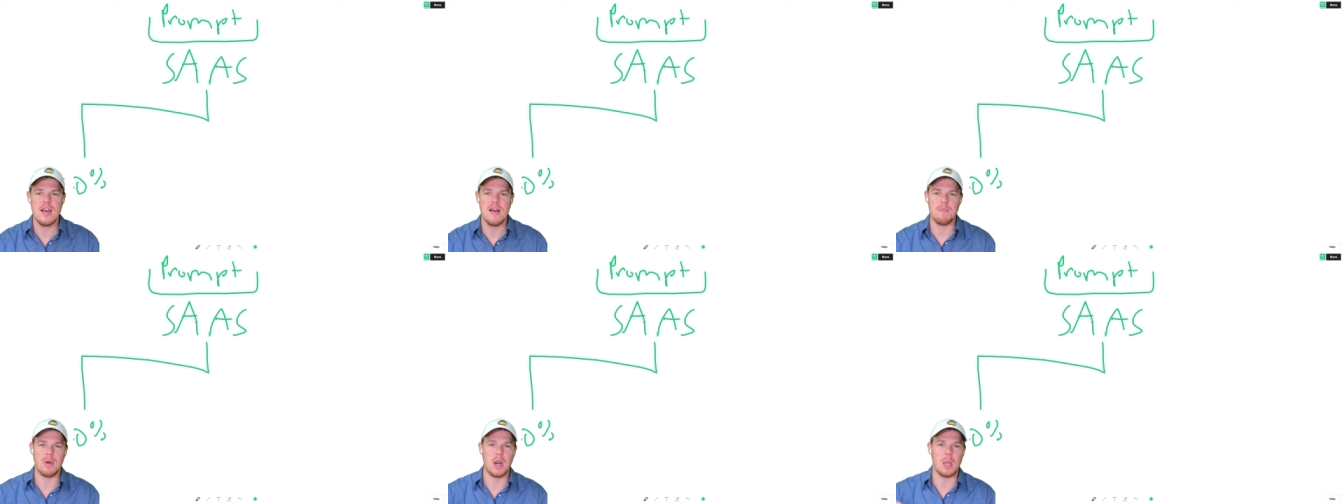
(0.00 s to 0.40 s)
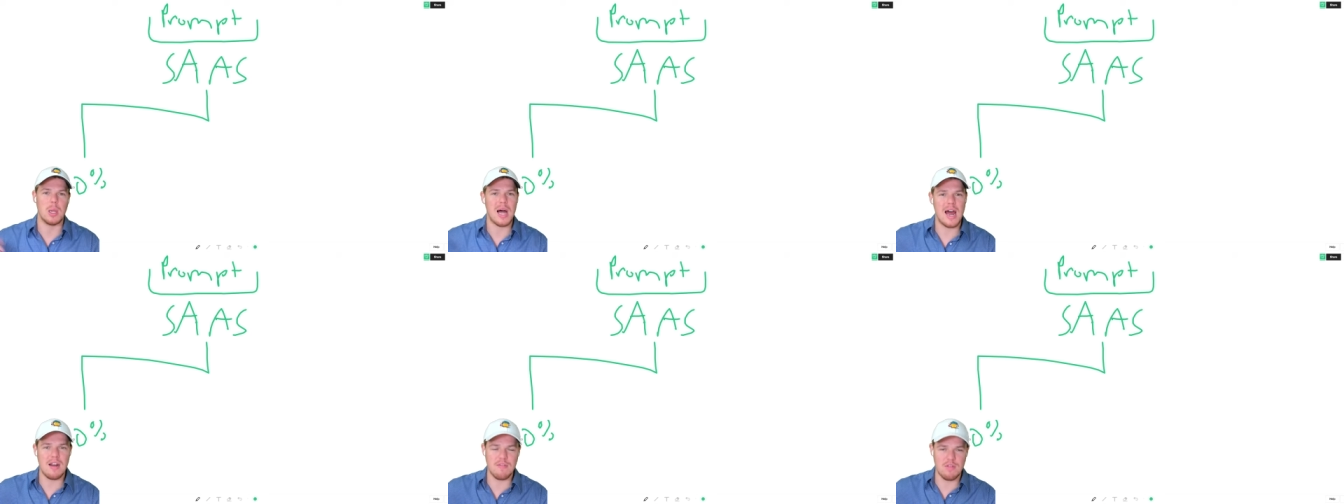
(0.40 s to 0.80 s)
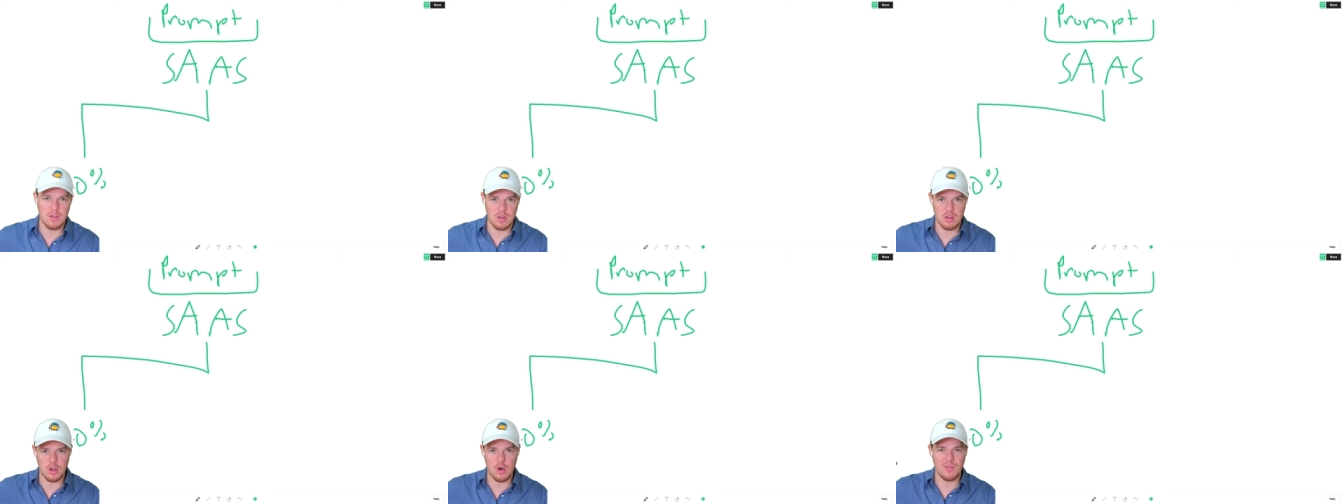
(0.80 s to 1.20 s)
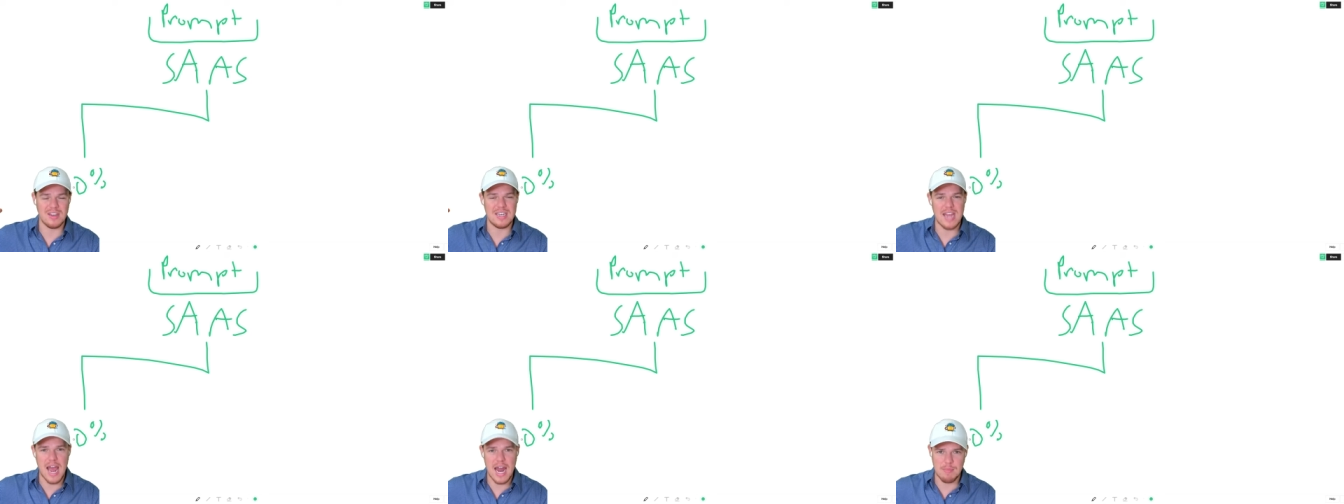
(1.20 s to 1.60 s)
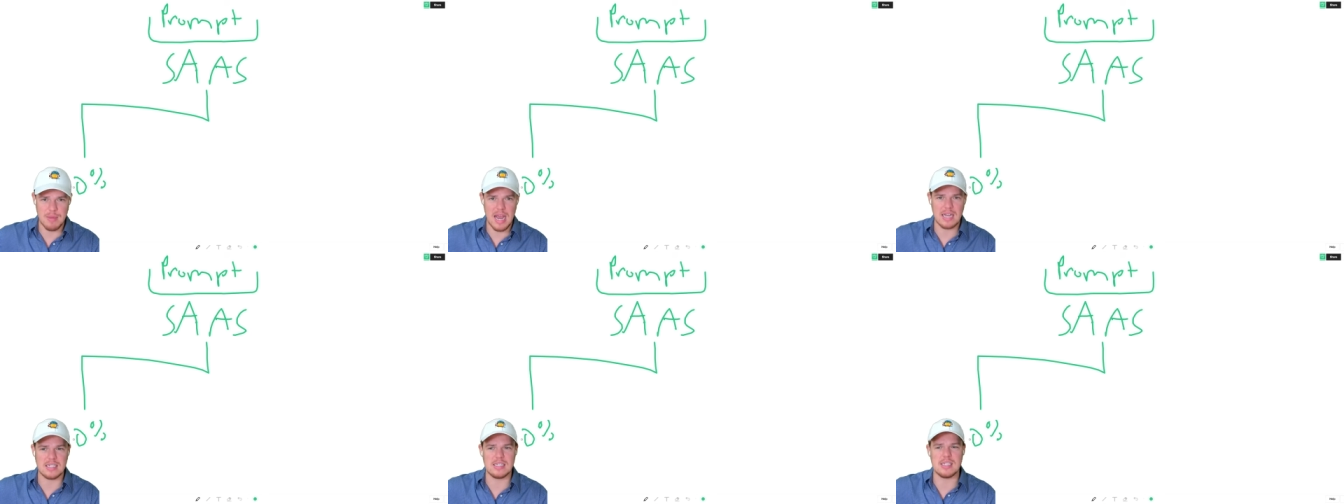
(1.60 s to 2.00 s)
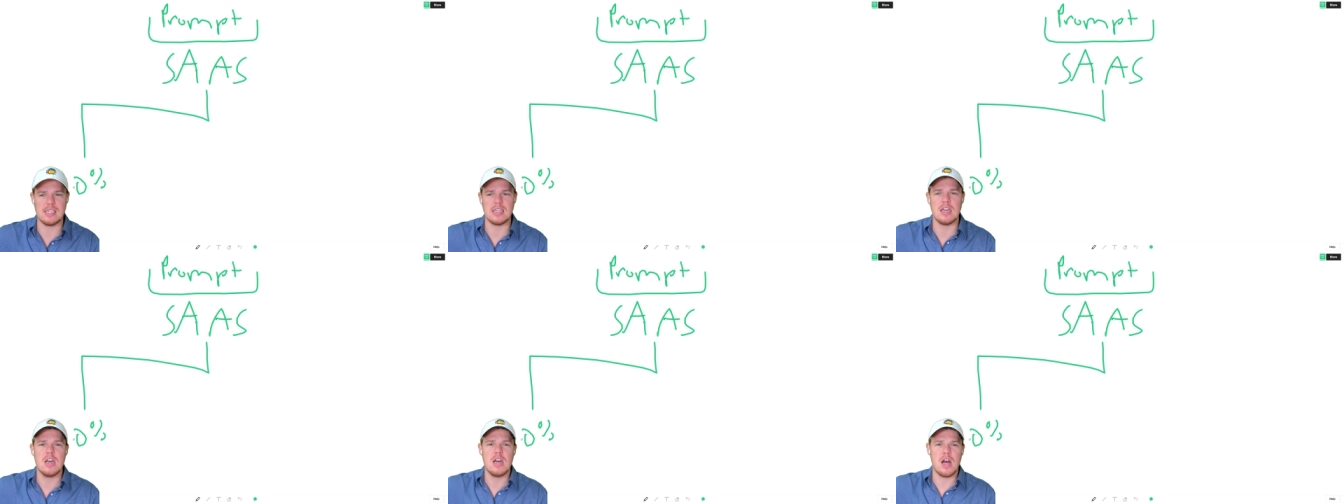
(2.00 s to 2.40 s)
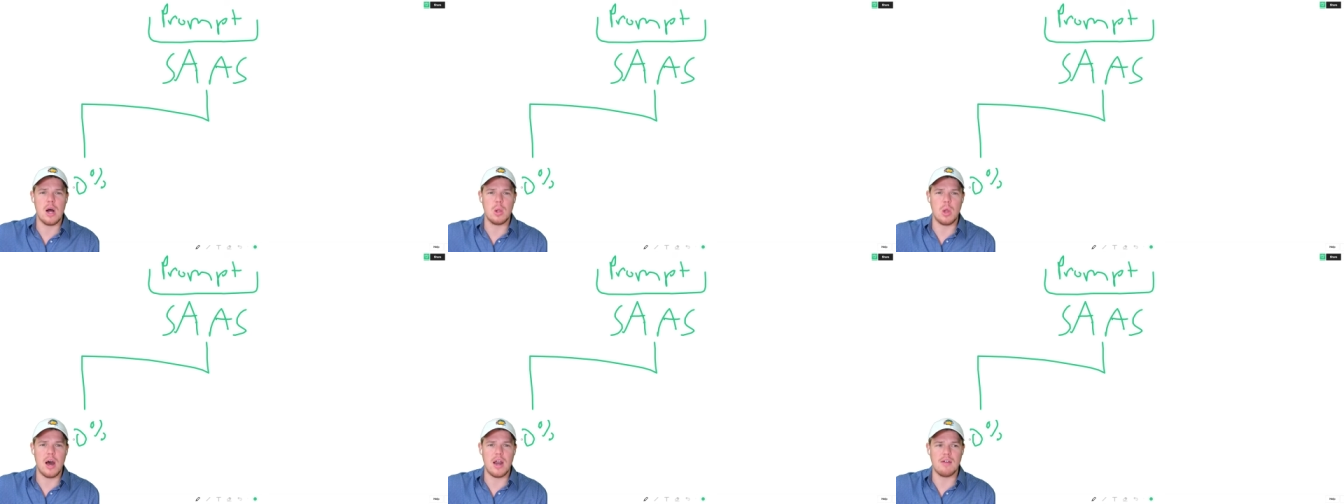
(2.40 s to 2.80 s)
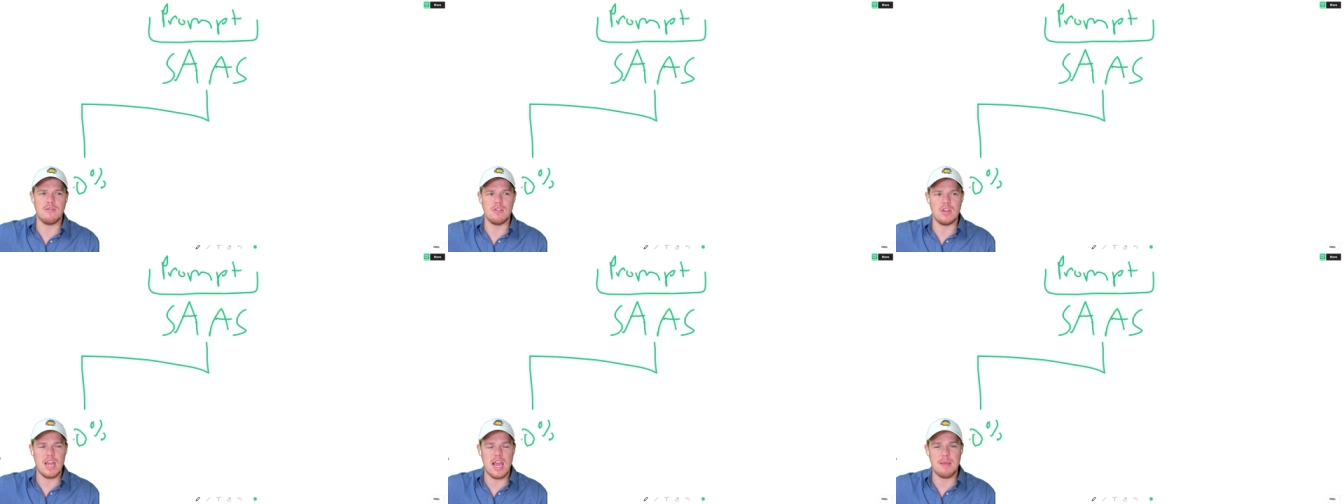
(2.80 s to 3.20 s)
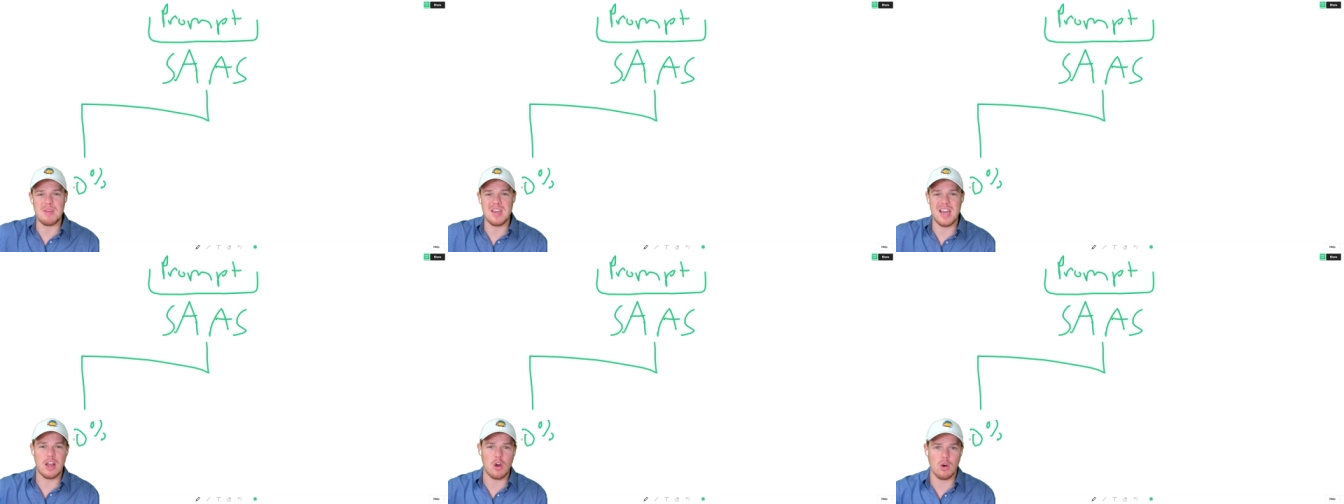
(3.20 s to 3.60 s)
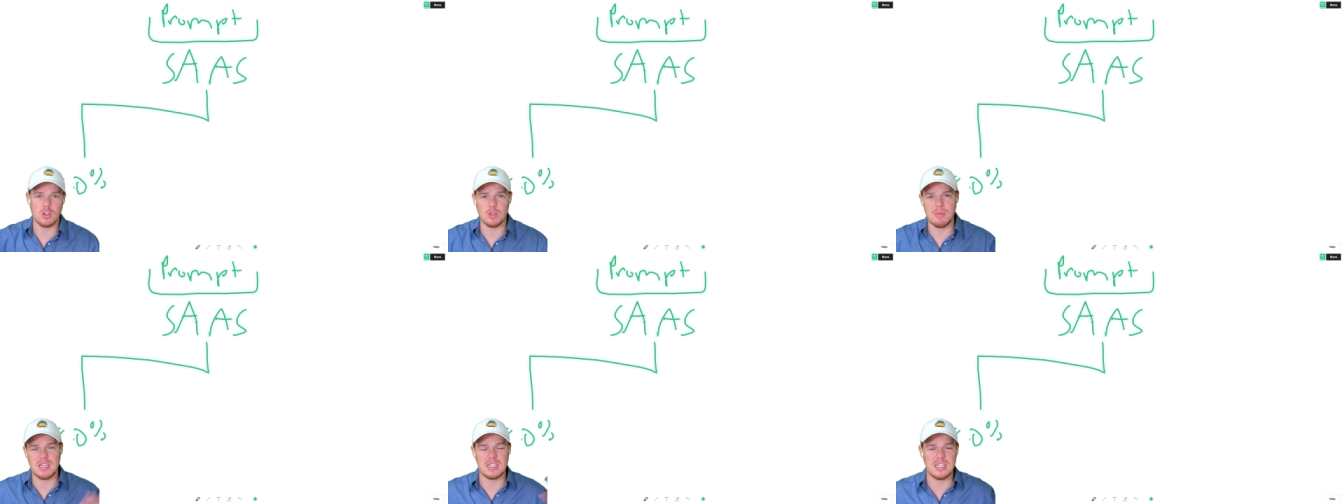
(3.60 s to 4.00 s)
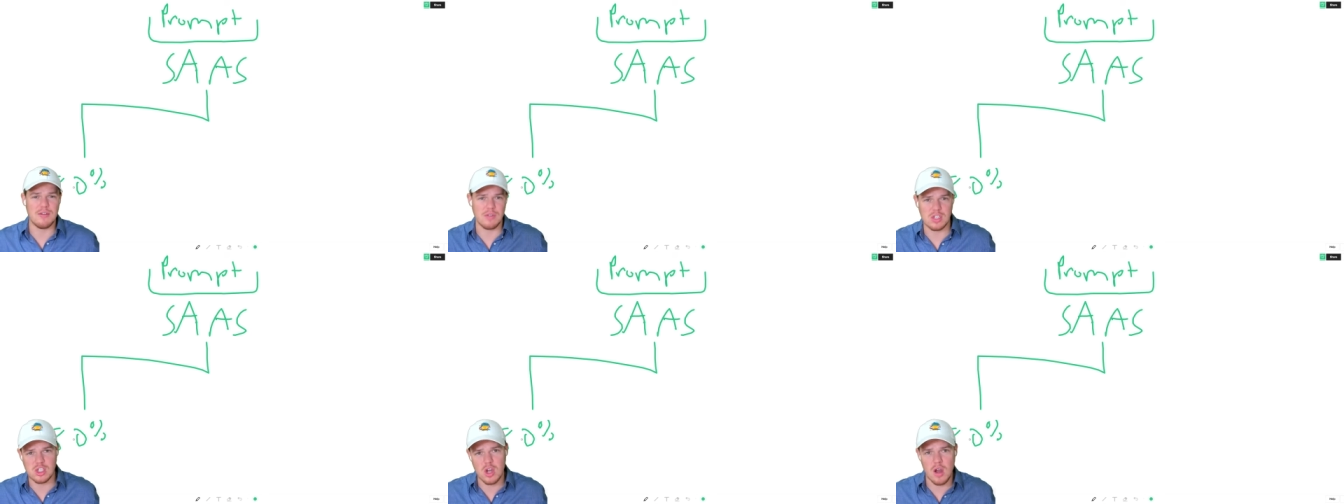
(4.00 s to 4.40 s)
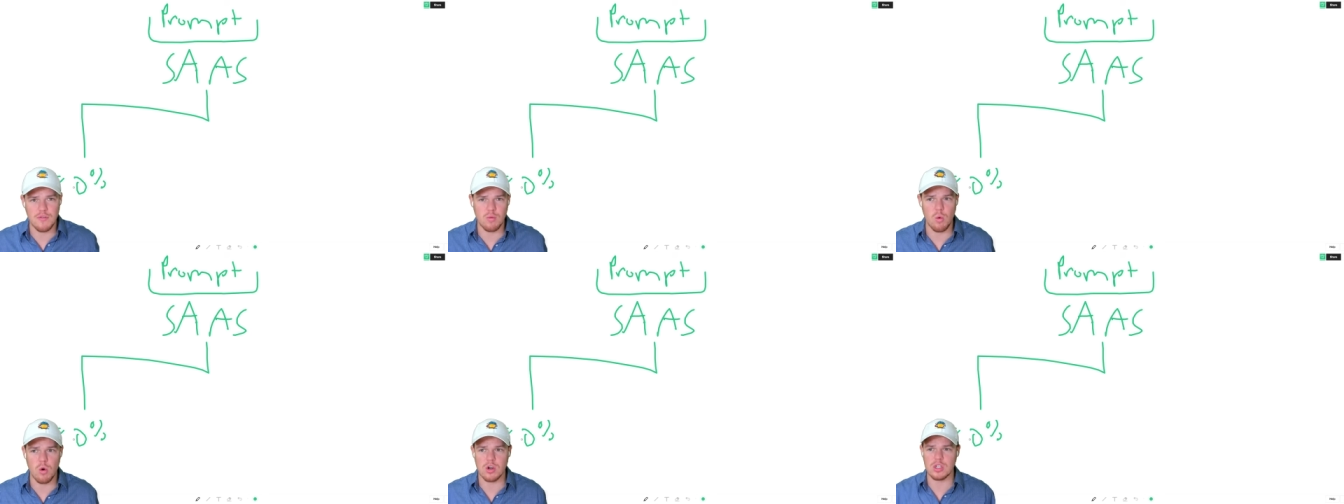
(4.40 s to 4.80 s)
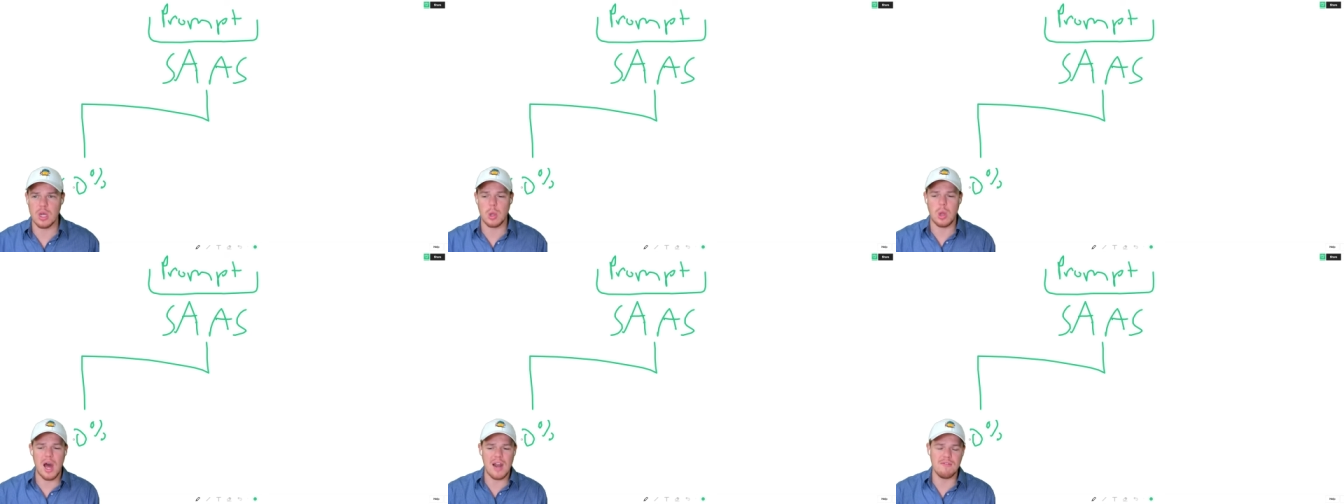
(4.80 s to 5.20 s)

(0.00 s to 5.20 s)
But a lot of the, you know, the data passing, a lot of the API calls you make to different softwares, a lot